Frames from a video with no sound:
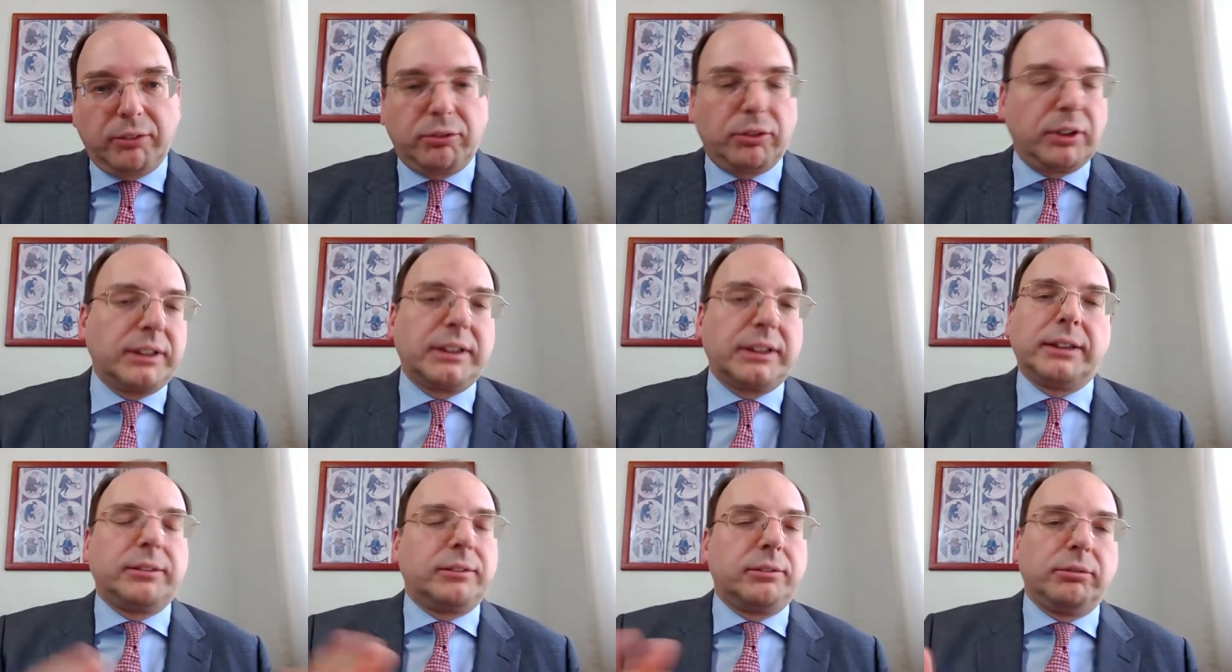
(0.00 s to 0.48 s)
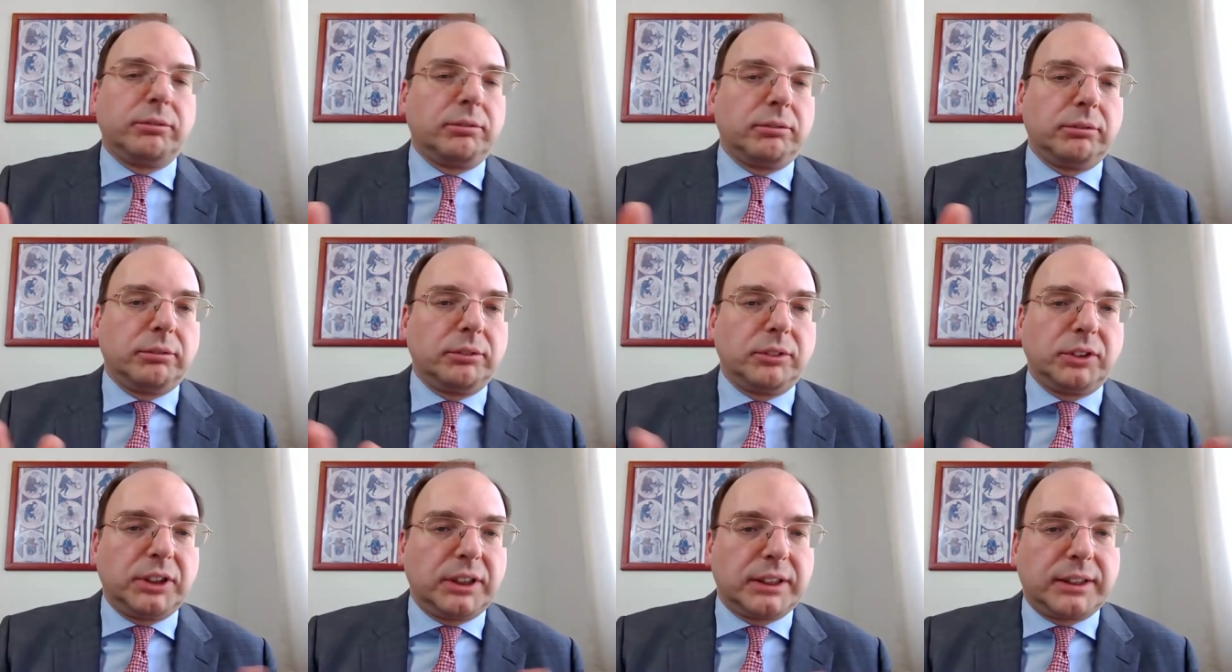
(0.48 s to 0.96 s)
For example,
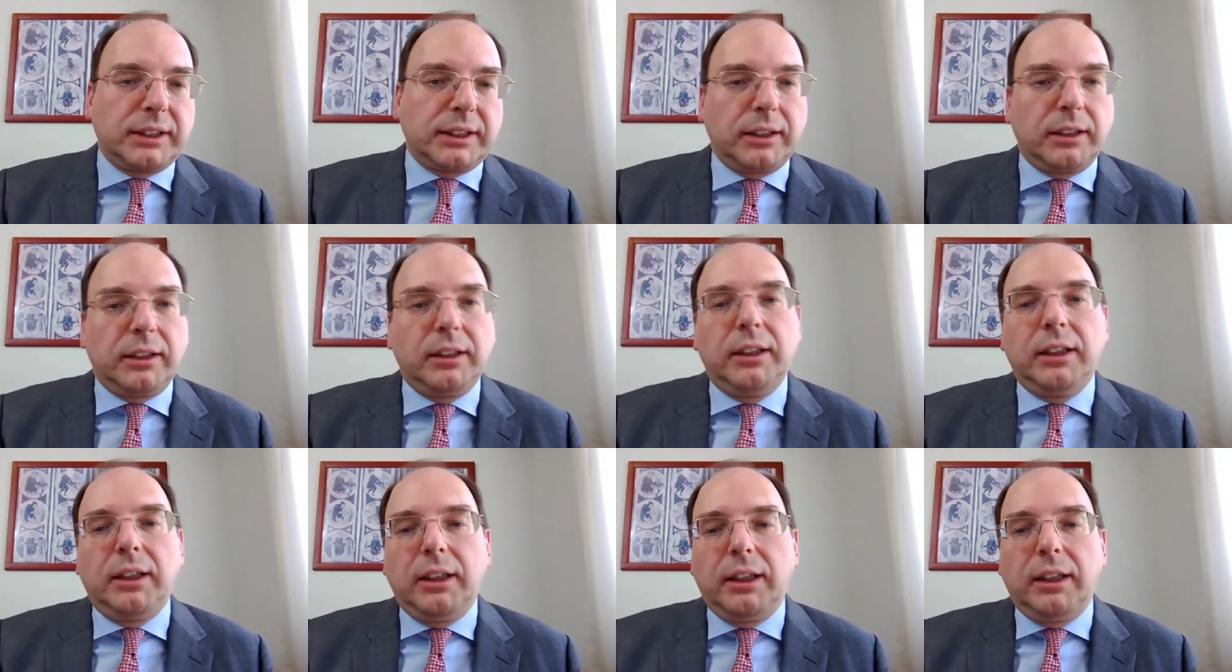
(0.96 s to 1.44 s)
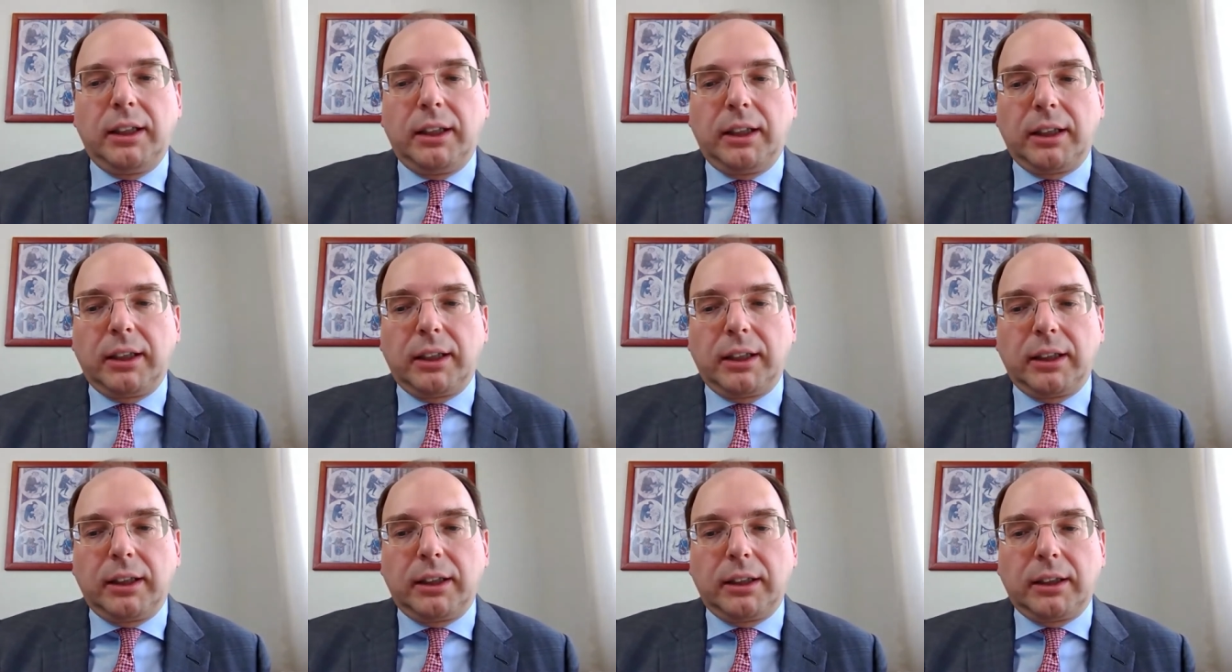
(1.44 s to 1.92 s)
just a
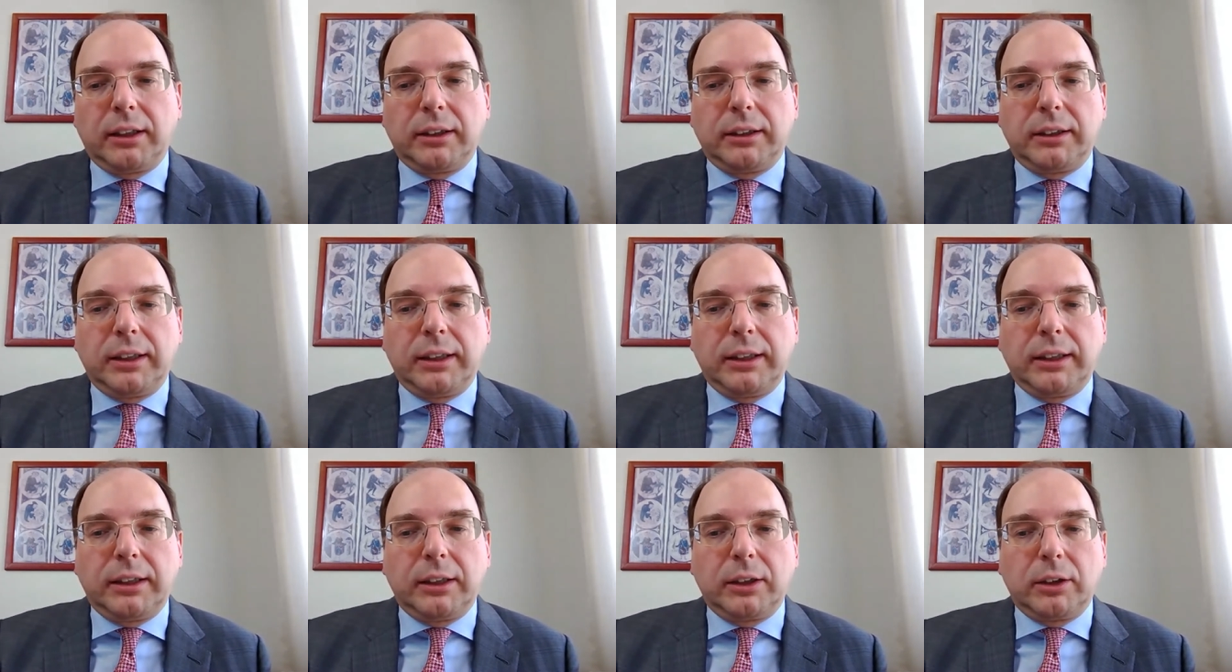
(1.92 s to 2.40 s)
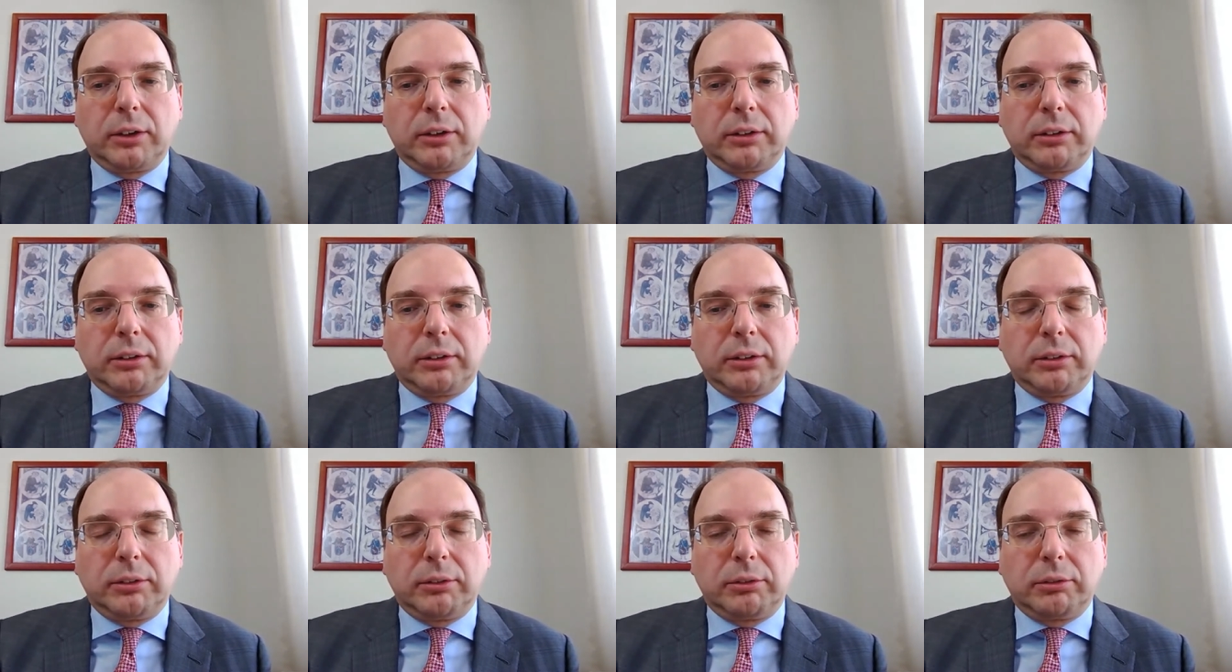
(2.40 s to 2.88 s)

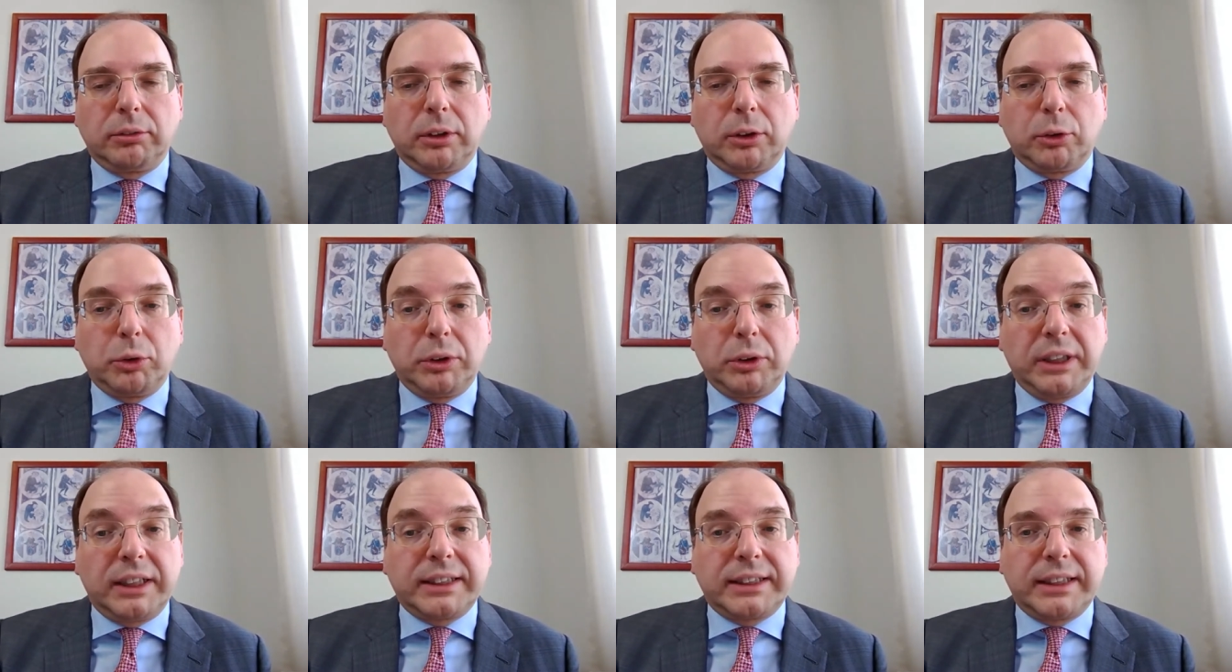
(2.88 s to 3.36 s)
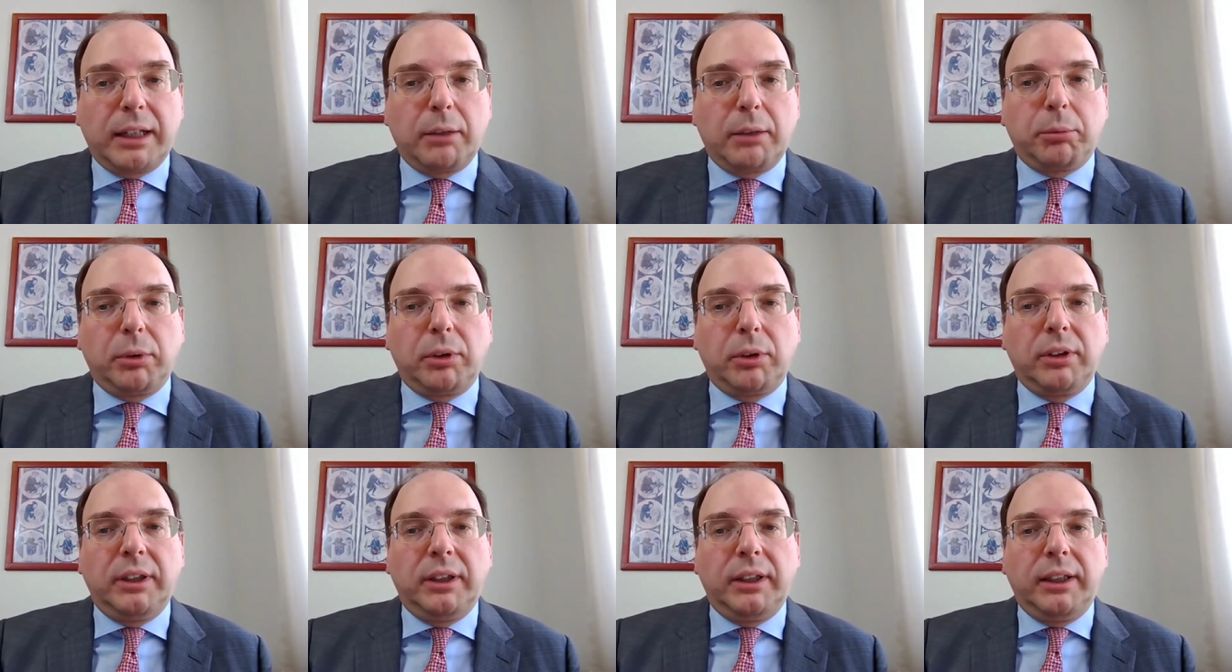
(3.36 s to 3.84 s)
good
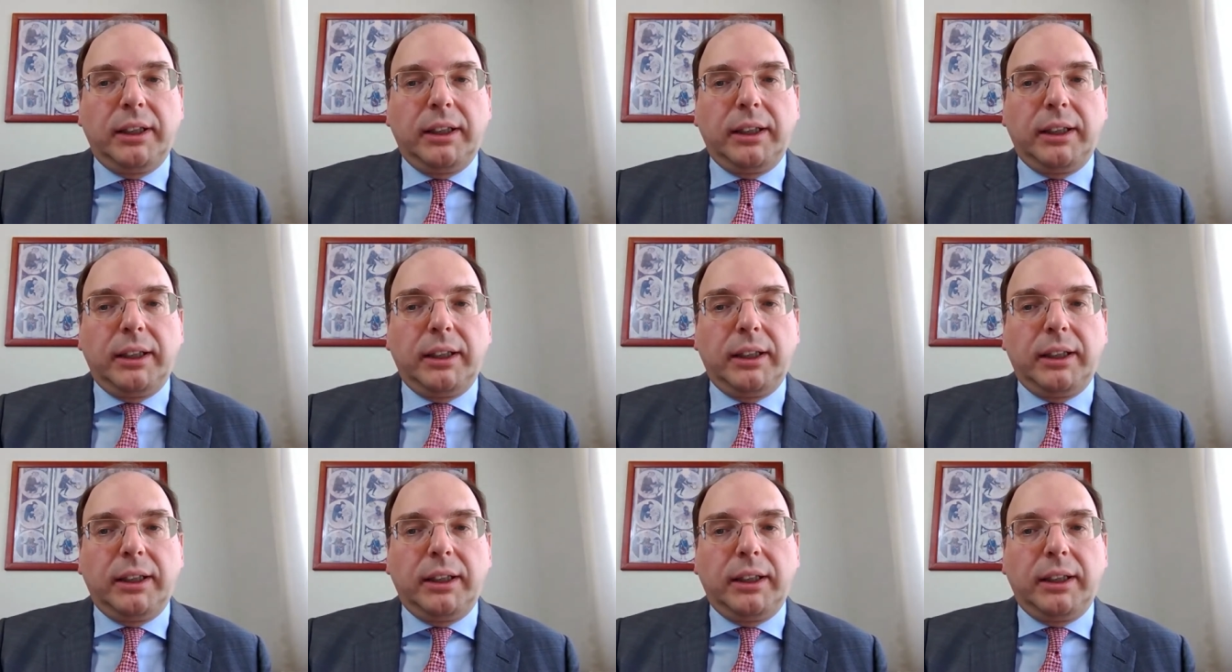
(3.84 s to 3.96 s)
example,